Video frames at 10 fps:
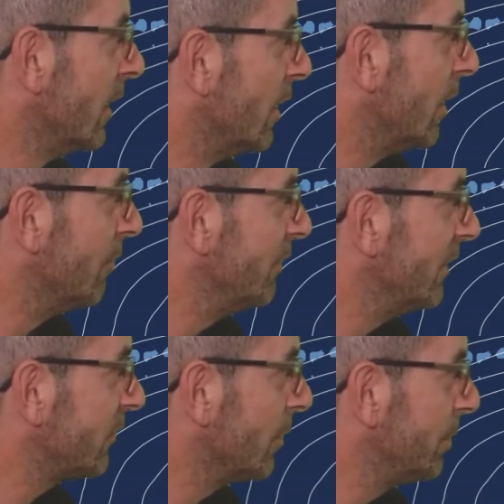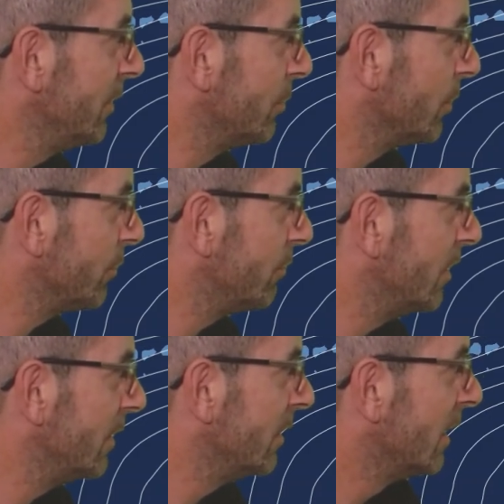On this computer model
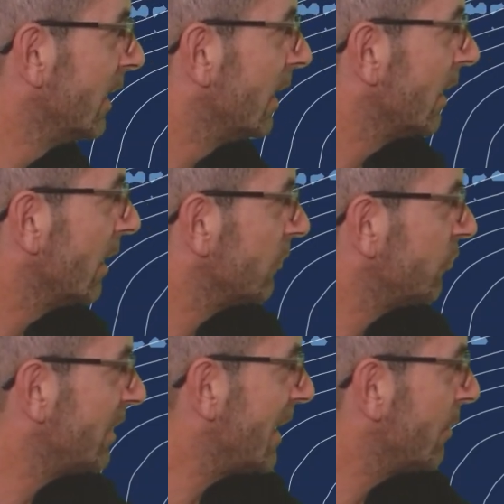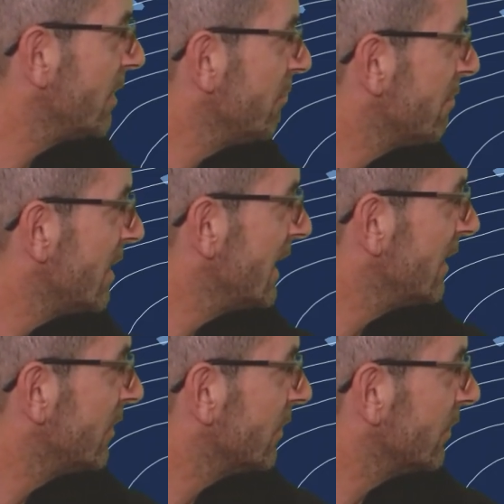run, showery
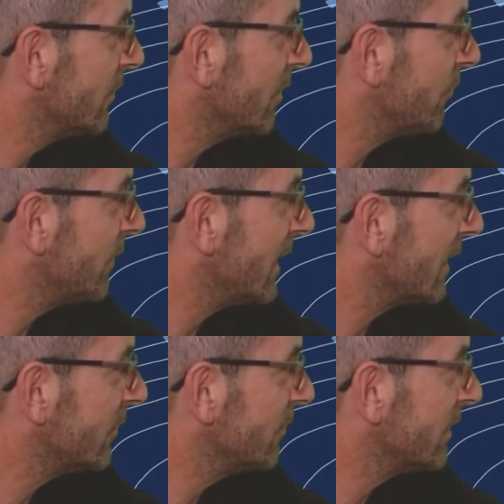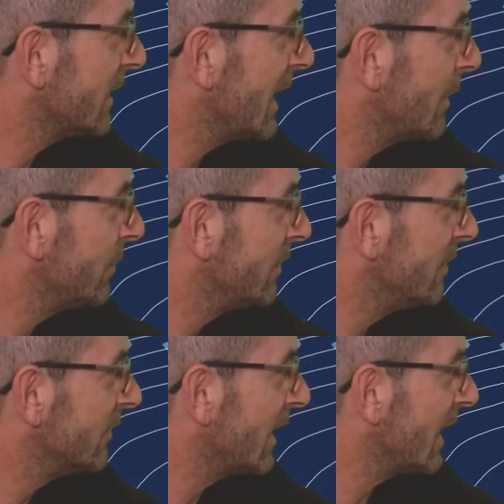rain does affect seven
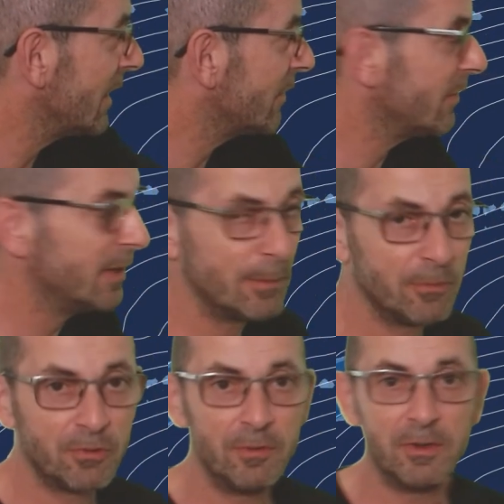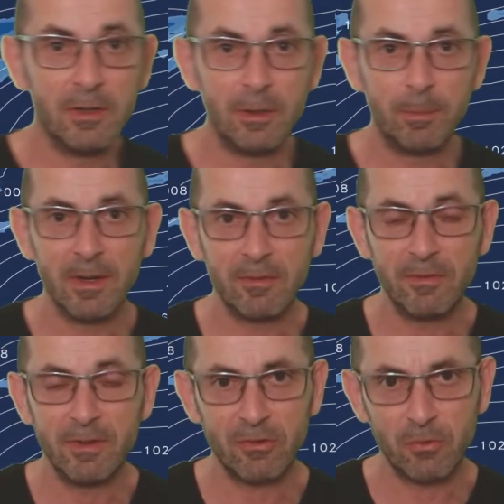counties at times through the early part
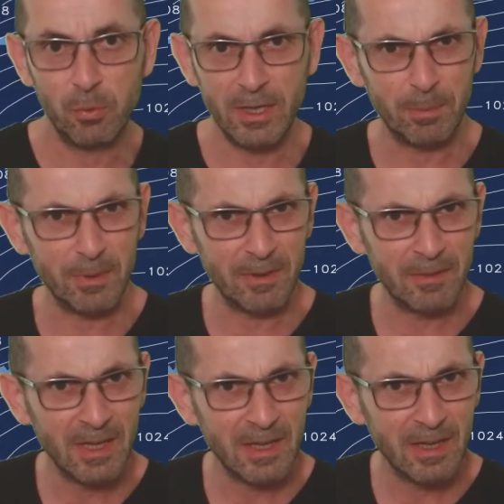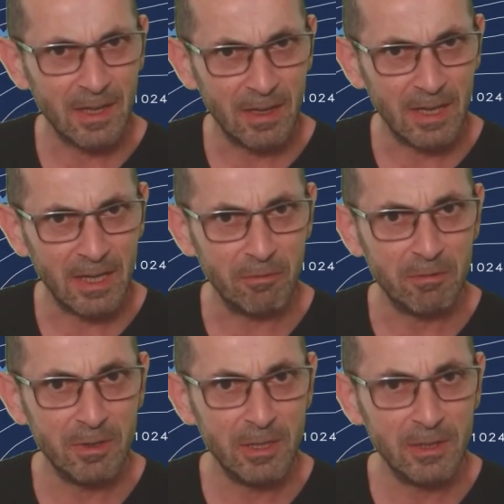of next week, but it
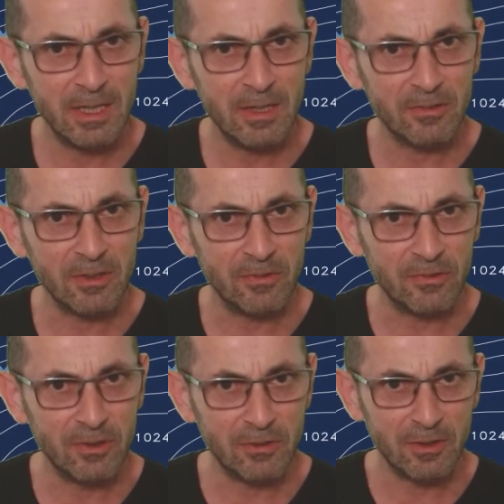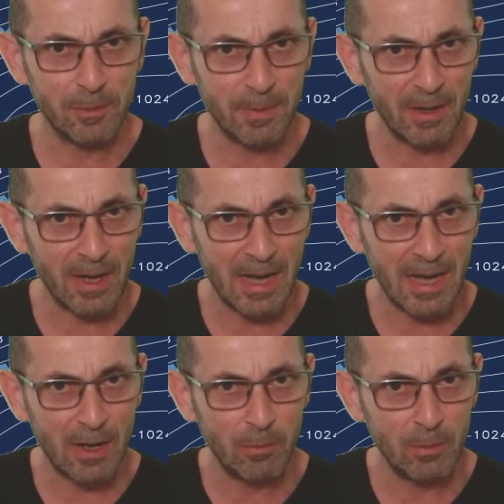really is uncertain about
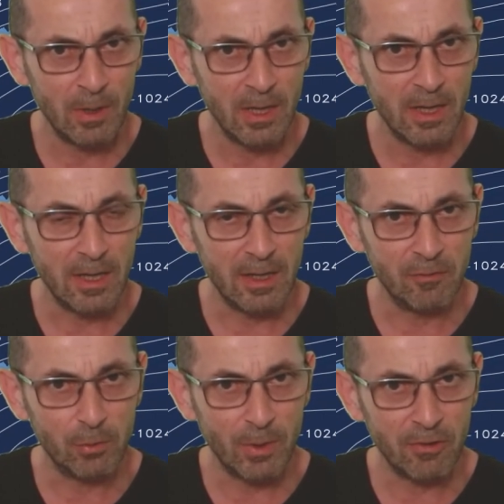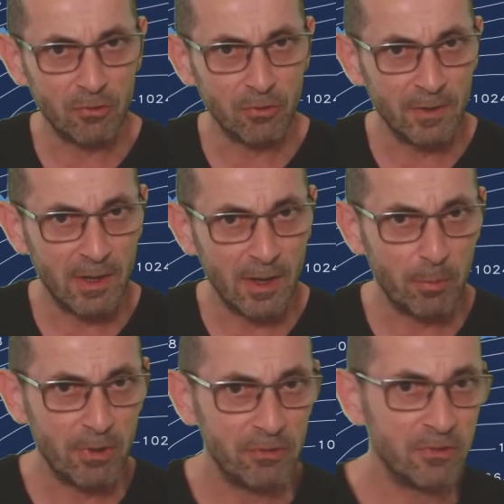how influential the high
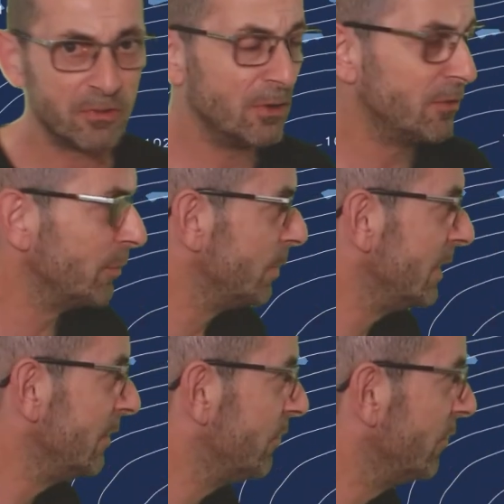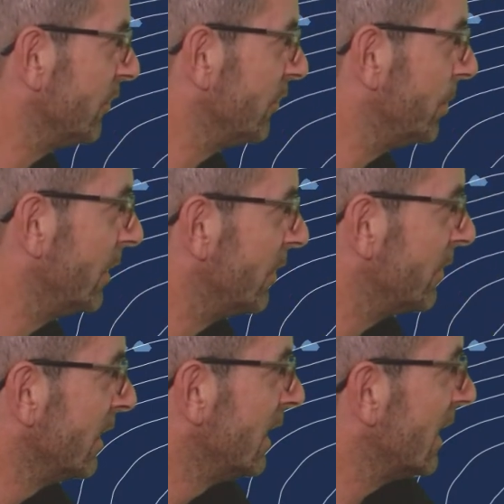pressure is going to be through this
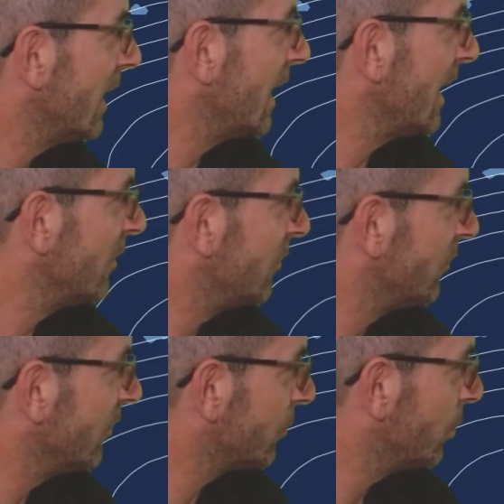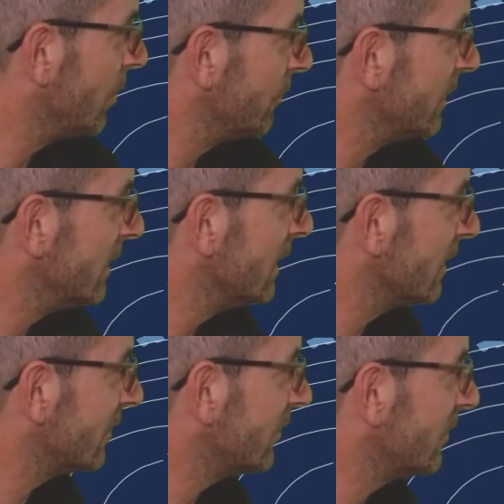period and just what the
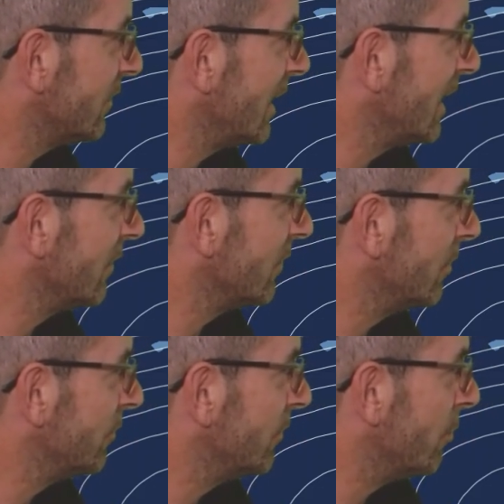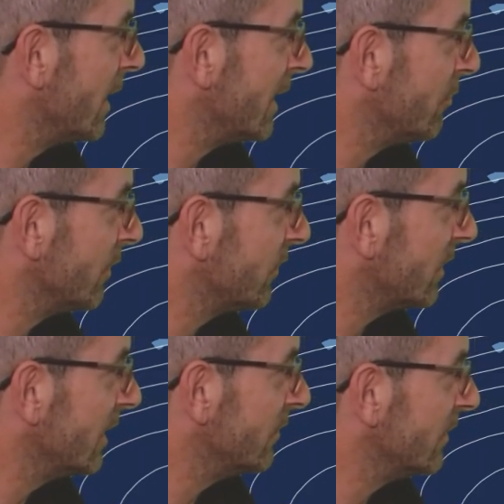extent of the rain
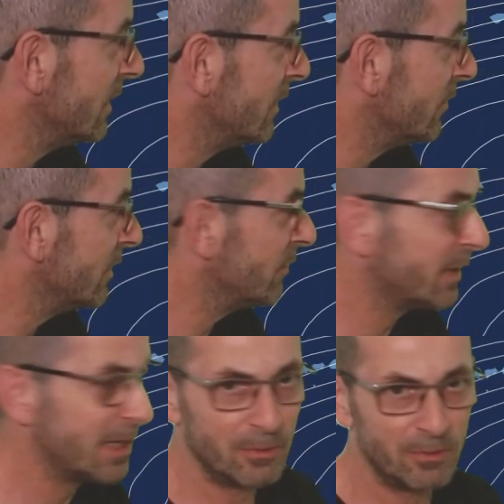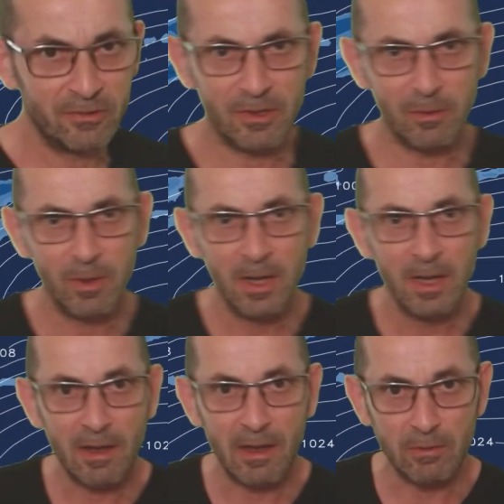risk is in southern counties. So
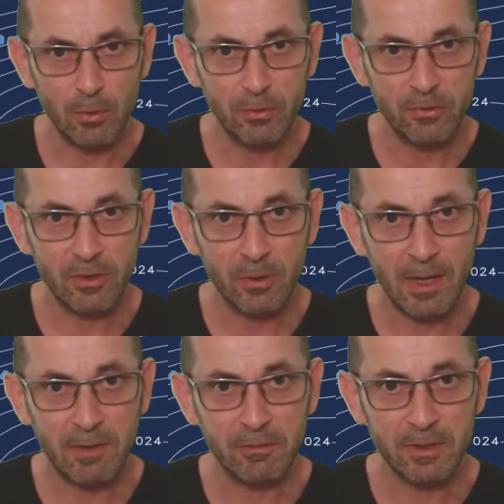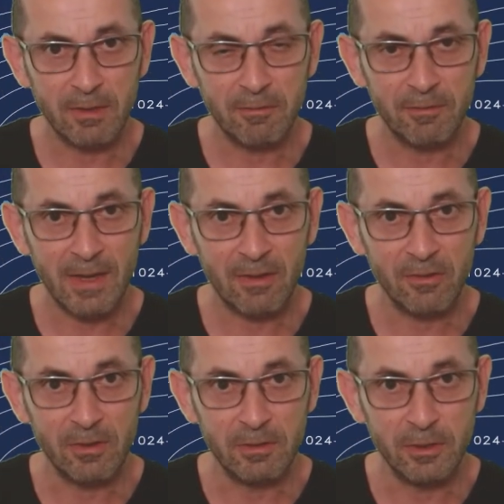I'll also have a look at
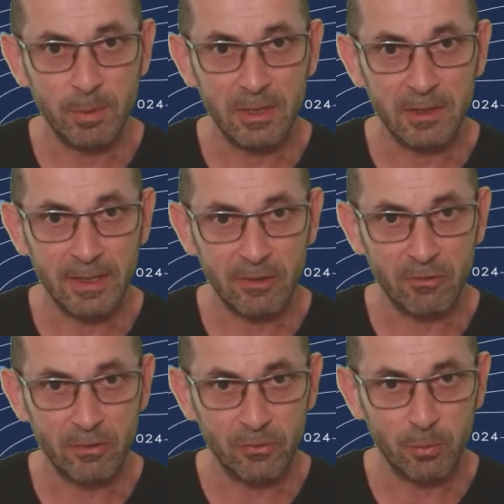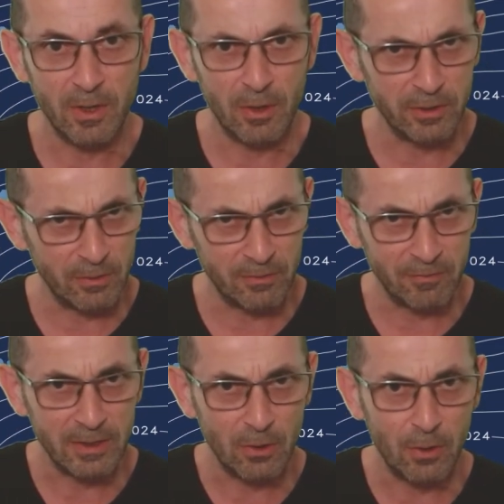that a little bit later as well using
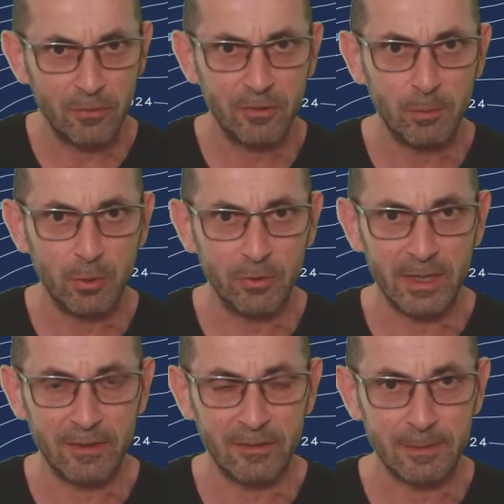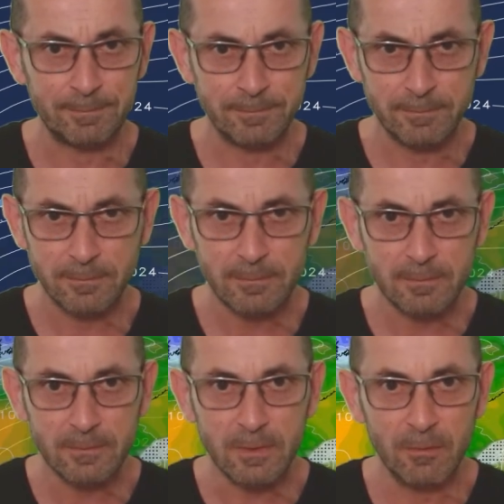the ensemble data.
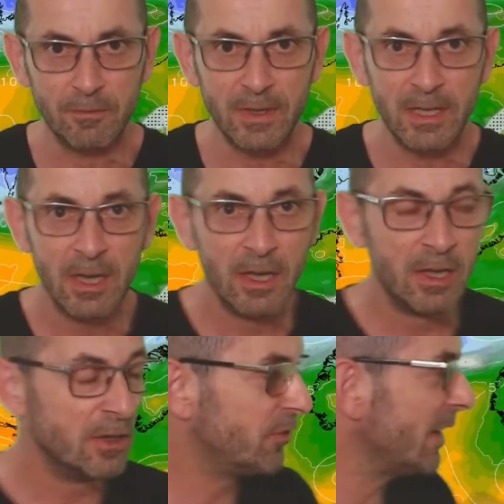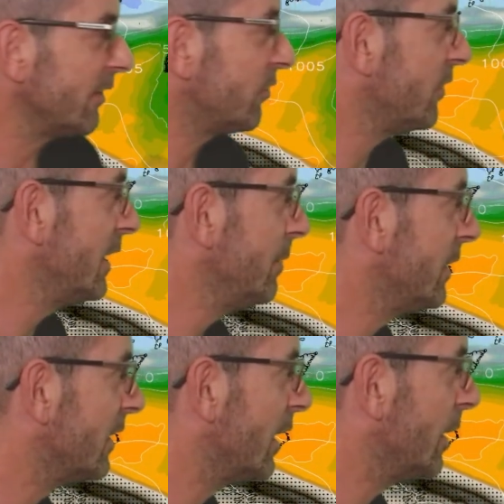The jet stream
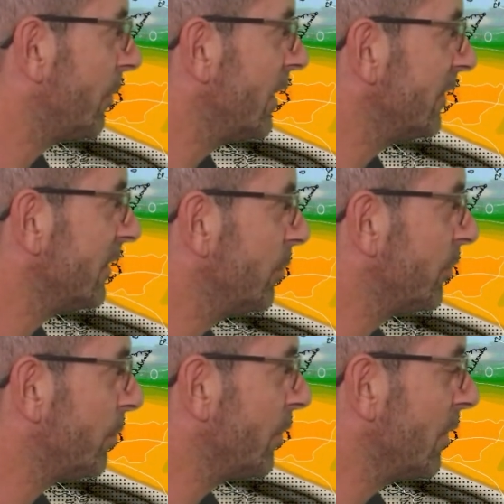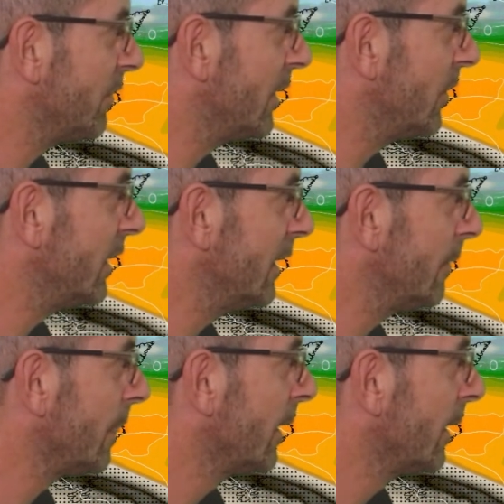and upper air temperature profile here.